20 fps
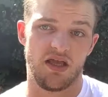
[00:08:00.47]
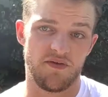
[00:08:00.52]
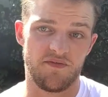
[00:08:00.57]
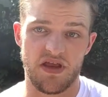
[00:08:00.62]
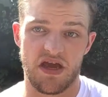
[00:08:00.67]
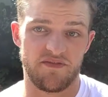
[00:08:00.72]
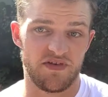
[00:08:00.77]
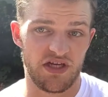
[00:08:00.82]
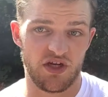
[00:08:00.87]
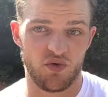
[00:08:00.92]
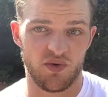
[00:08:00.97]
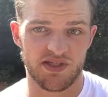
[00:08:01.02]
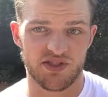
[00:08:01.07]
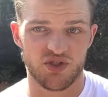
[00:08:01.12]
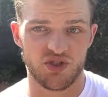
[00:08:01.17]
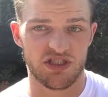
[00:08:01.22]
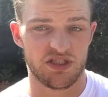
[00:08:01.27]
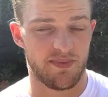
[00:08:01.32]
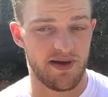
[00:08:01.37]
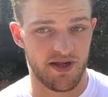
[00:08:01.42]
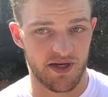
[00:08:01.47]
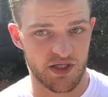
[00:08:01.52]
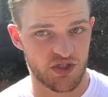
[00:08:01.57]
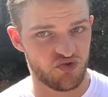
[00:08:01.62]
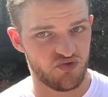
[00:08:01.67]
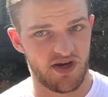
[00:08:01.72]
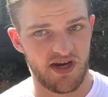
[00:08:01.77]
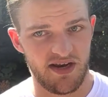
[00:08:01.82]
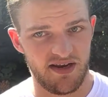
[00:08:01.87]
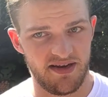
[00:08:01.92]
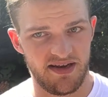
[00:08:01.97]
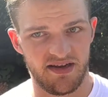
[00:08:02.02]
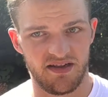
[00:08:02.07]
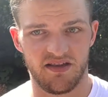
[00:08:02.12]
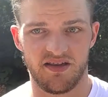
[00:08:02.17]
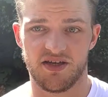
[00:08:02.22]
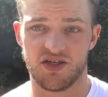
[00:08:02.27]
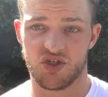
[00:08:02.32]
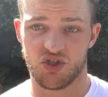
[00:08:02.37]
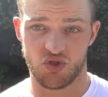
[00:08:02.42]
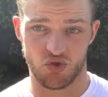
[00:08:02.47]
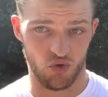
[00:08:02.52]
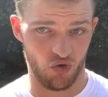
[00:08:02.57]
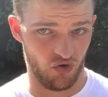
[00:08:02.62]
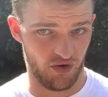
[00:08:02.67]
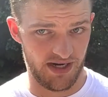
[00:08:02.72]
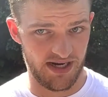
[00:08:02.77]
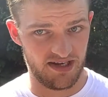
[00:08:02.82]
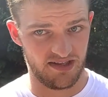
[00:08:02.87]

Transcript: If you have any questions about Australian English or